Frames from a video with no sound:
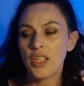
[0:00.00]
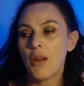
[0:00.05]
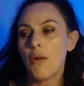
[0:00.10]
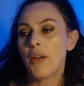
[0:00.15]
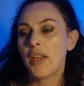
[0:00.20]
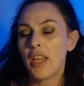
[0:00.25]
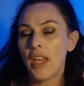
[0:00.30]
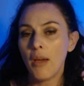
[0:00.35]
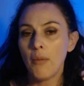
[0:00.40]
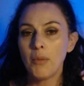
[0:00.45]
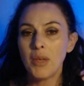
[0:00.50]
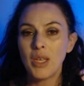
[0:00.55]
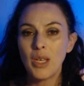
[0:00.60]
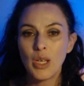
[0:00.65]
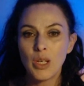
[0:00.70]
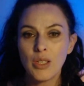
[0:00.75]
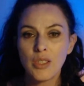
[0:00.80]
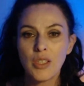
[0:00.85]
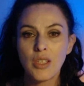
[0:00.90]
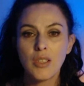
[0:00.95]
Now, it can be
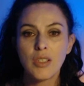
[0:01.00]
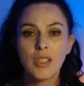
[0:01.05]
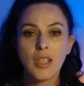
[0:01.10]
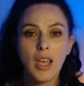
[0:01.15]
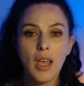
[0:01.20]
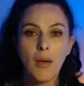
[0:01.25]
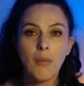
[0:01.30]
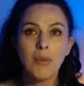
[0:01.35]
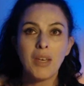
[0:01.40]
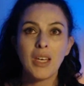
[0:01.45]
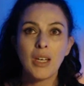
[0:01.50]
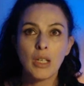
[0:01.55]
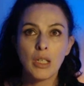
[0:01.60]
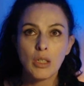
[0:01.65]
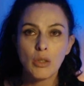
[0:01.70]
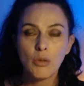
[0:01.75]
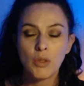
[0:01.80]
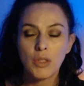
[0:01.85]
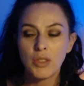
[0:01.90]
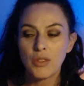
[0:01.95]
innocence, it can be
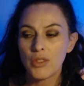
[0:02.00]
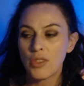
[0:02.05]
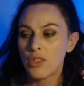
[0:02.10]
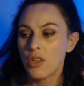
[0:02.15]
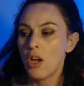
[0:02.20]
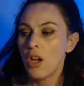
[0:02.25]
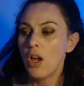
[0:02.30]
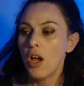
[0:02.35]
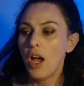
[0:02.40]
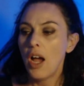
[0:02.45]
ignorance,